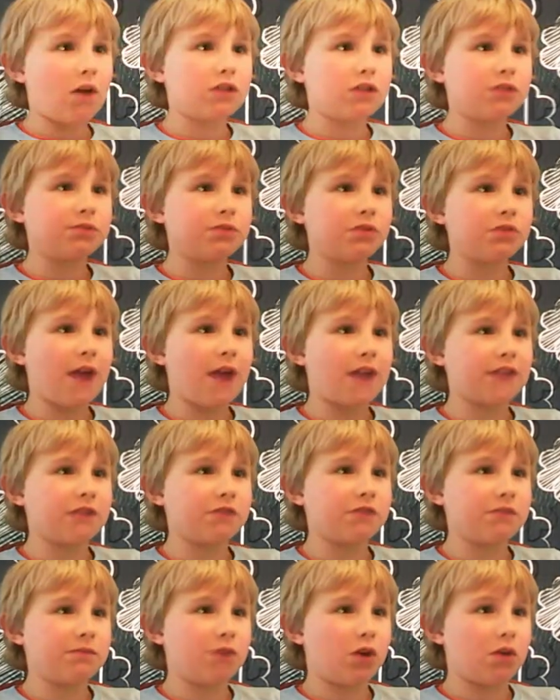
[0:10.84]
Welcome to
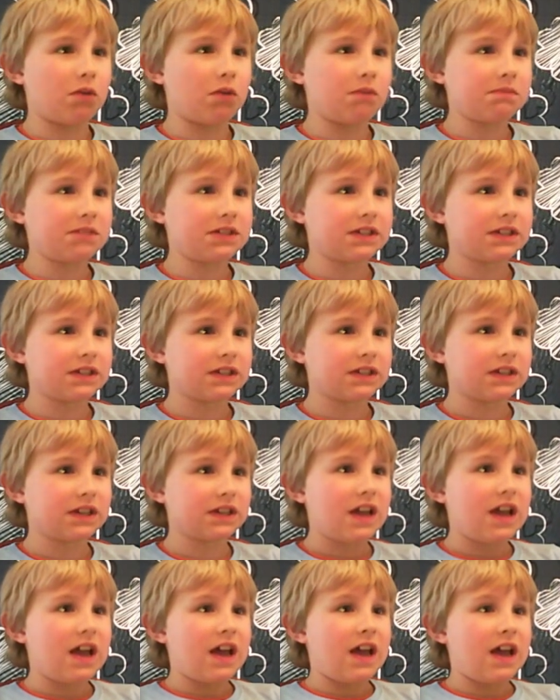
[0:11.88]
Andy's World.
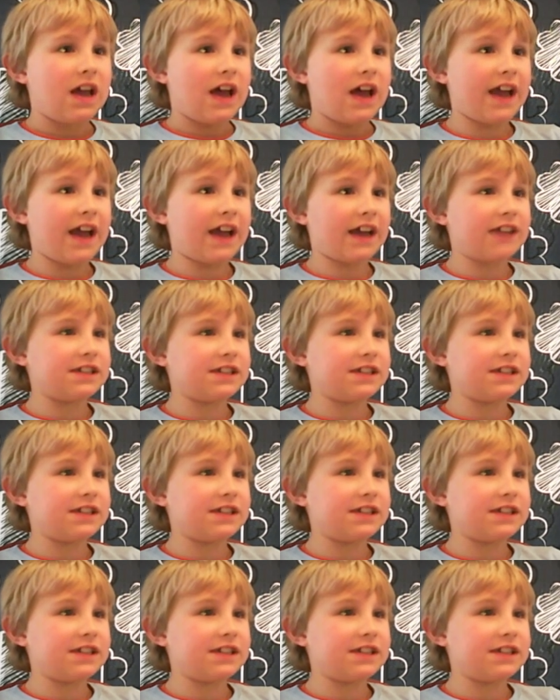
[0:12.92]
Hey